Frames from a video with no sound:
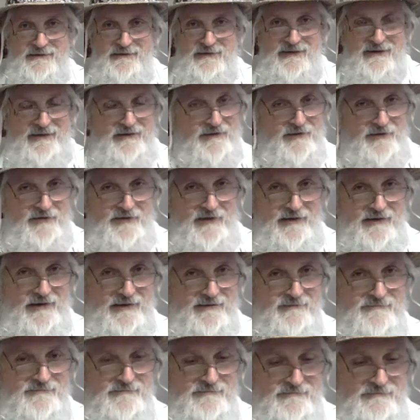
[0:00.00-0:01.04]
in our sin.
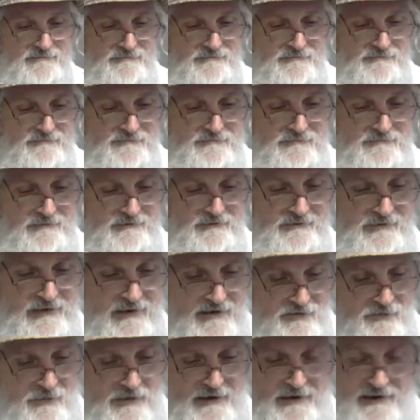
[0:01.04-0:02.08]

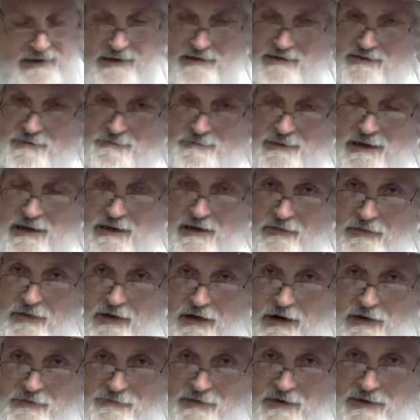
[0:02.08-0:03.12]
That's why he expelled
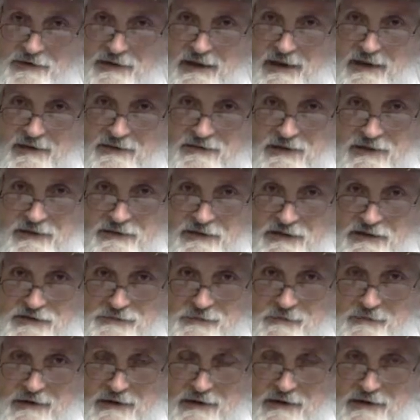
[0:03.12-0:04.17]
our first ancestors
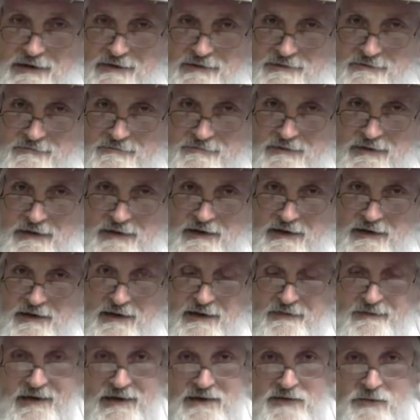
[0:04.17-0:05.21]
from the garden.
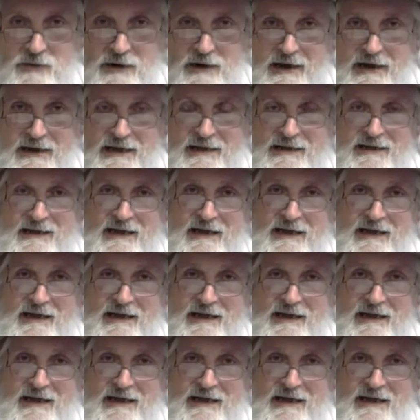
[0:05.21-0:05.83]
That's why he